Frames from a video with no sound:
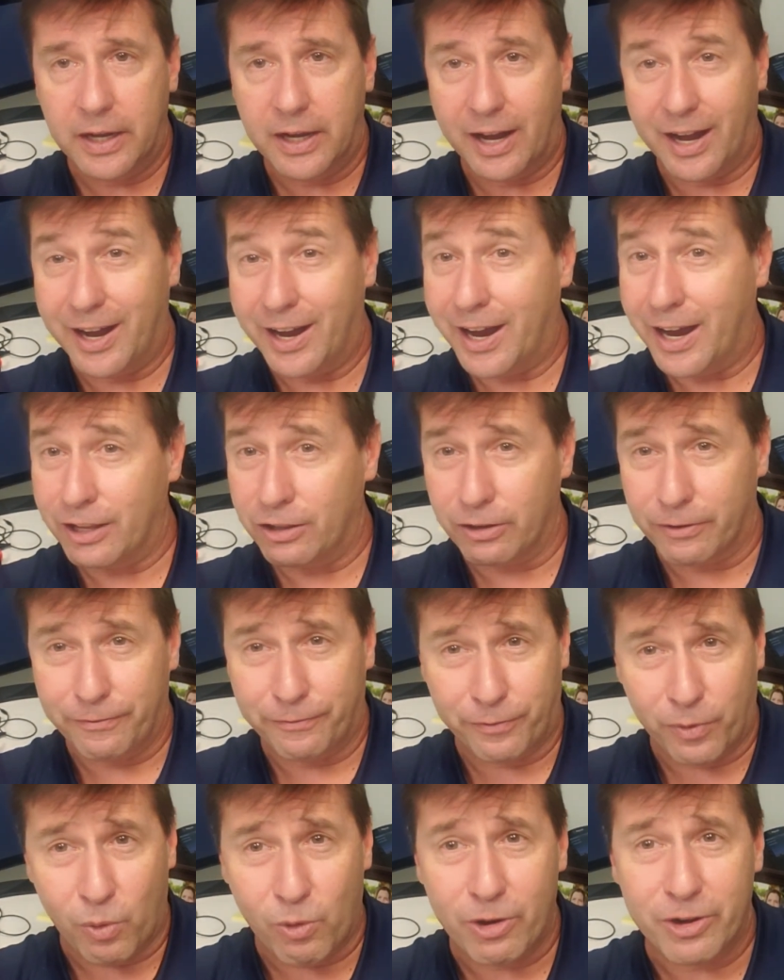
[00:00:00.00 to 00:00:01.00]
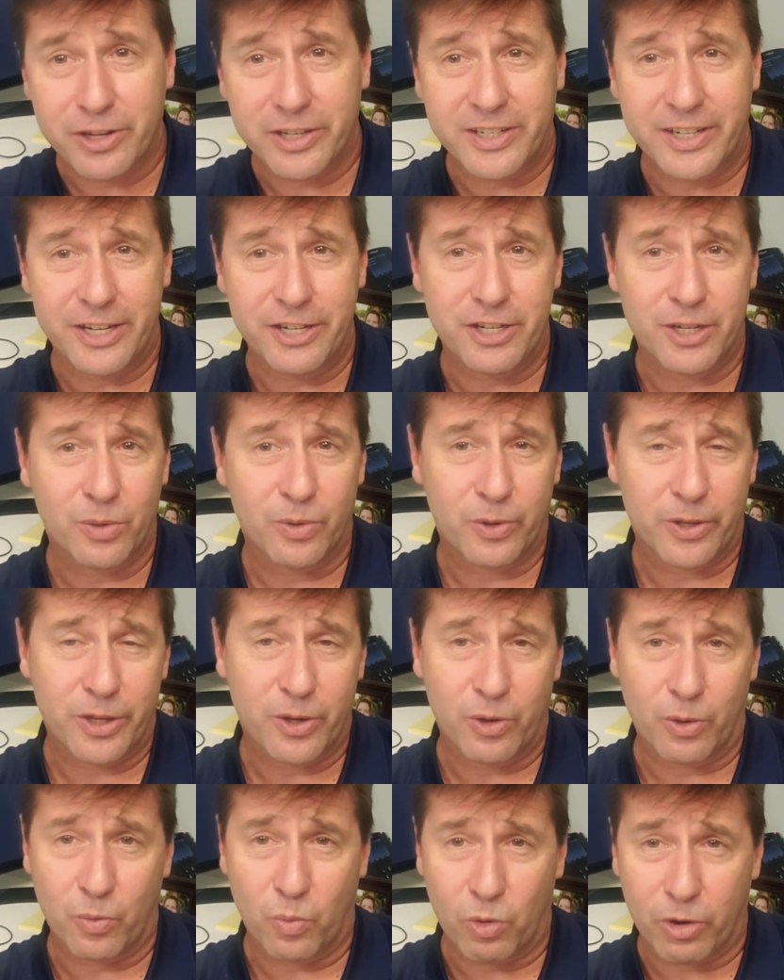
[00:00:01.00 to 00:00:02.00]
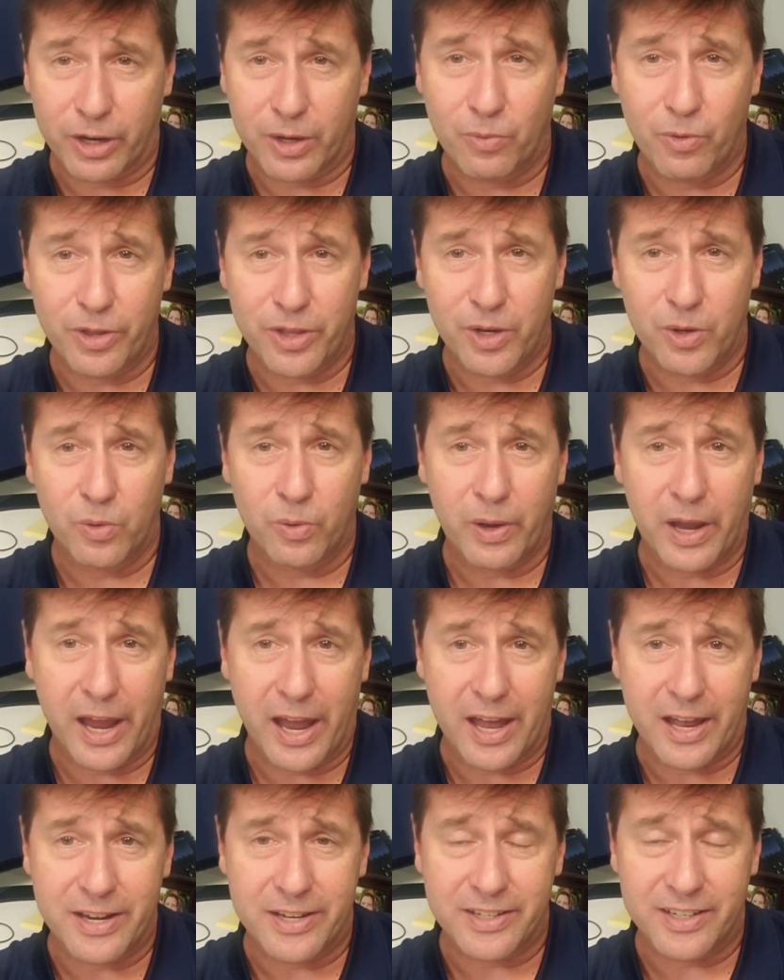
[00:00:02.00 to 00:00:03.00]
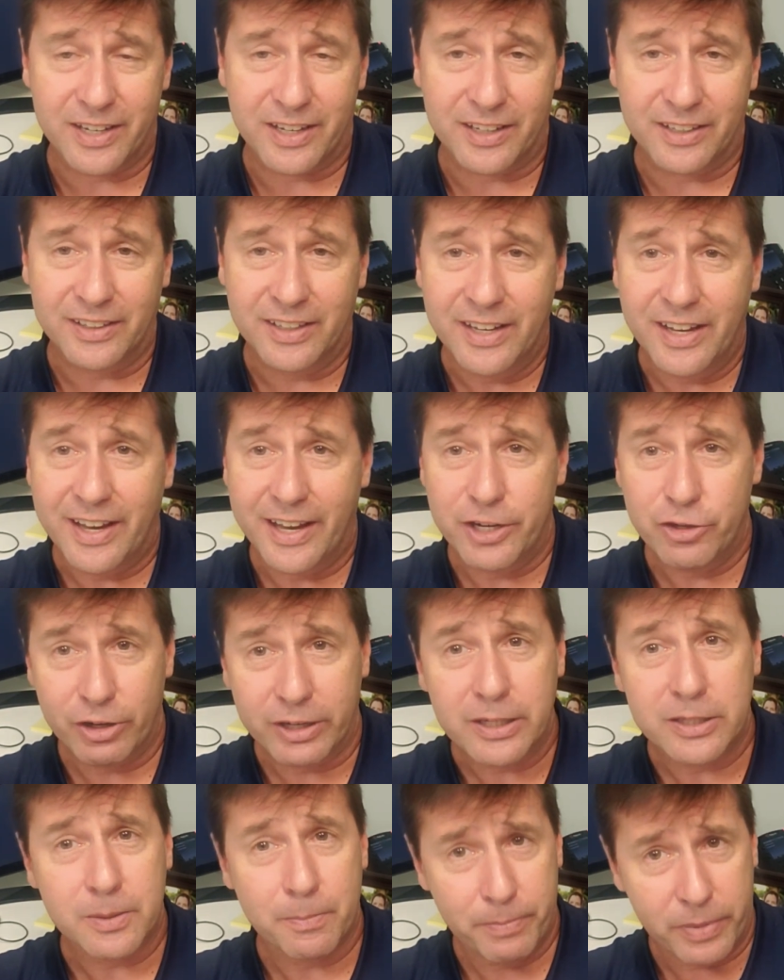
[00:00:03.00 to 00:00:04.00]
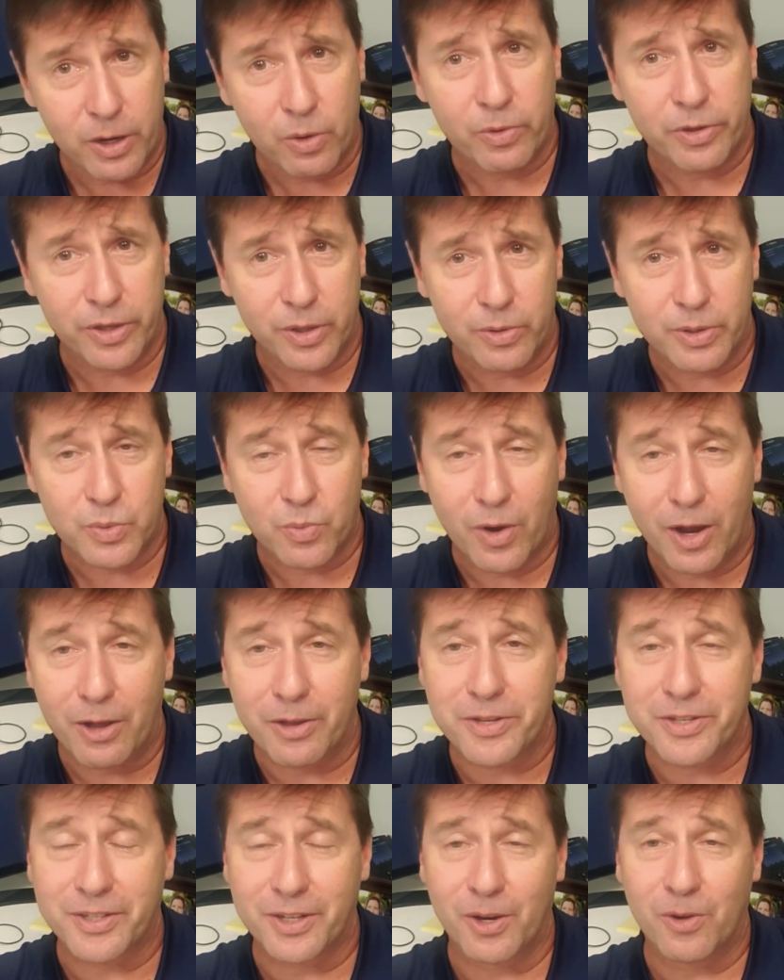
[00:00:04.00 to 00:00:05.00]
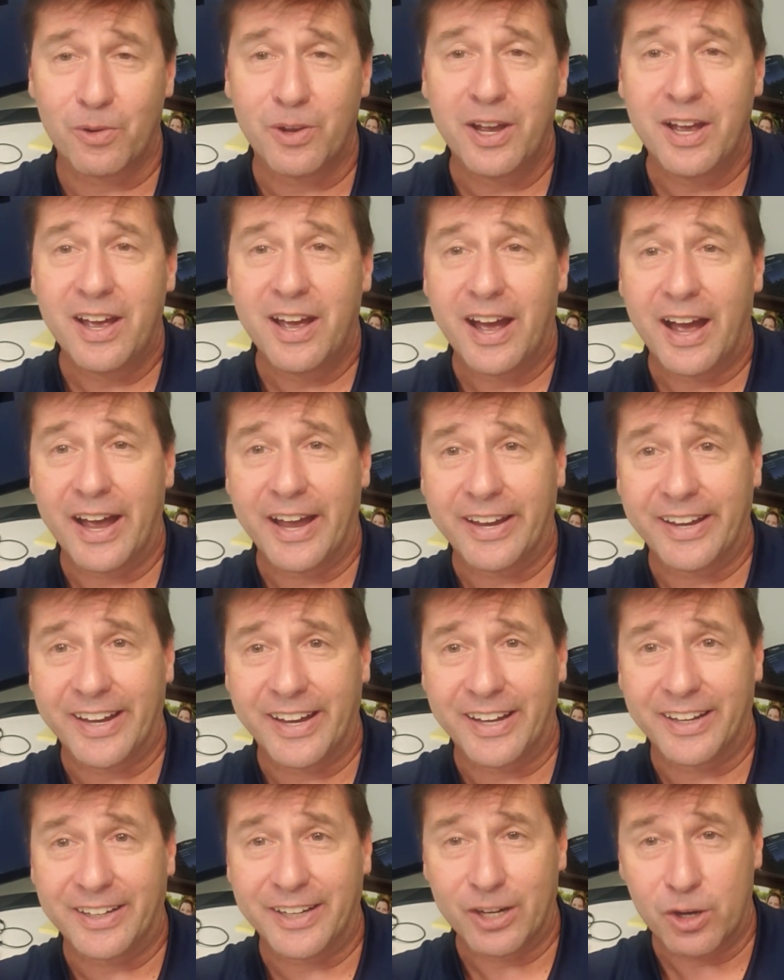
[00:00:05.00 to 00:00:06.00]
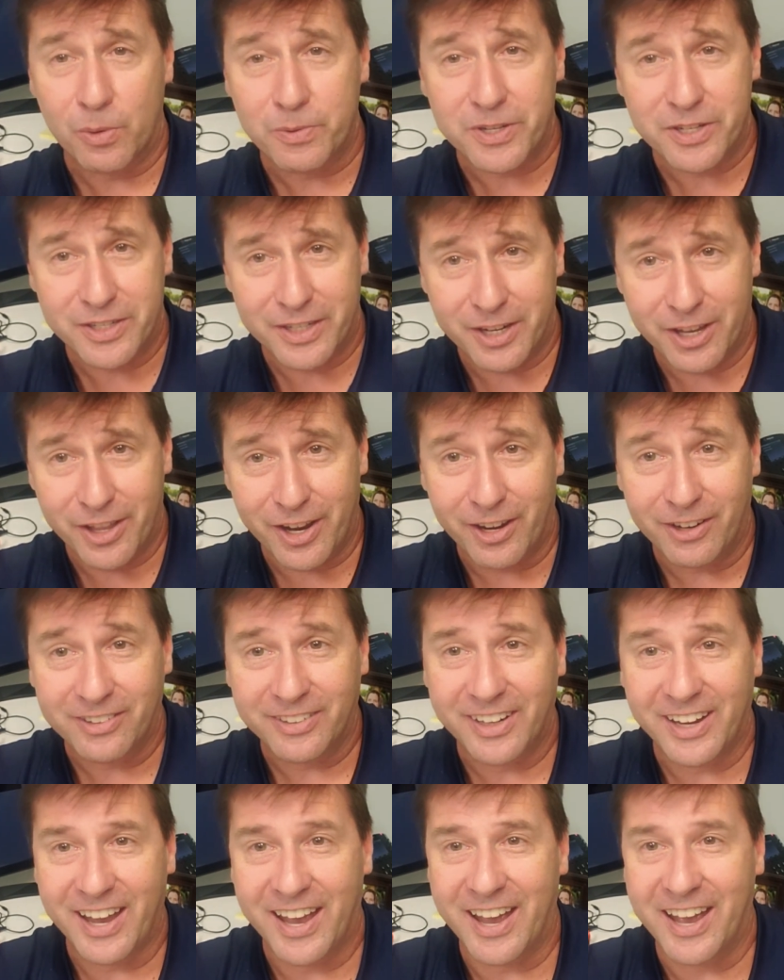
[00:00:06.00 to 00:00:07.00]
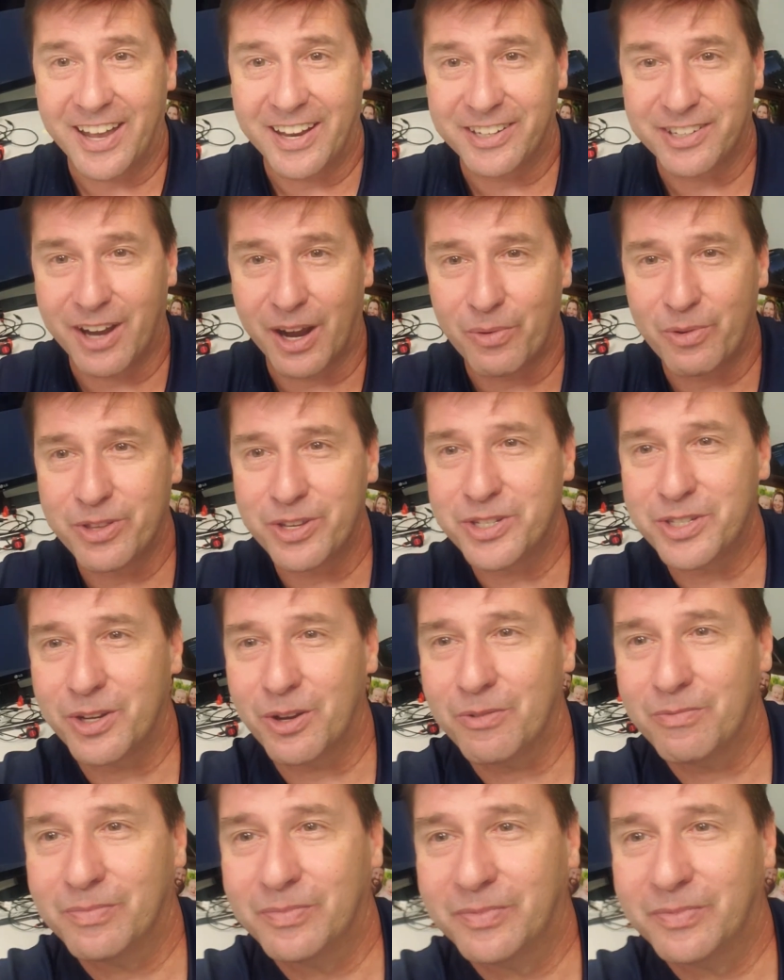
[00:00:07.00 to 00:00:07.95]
I look forward to teaching with you and working with you, and drinking some beer with you as well. So I hope to see you there and talk with you soon.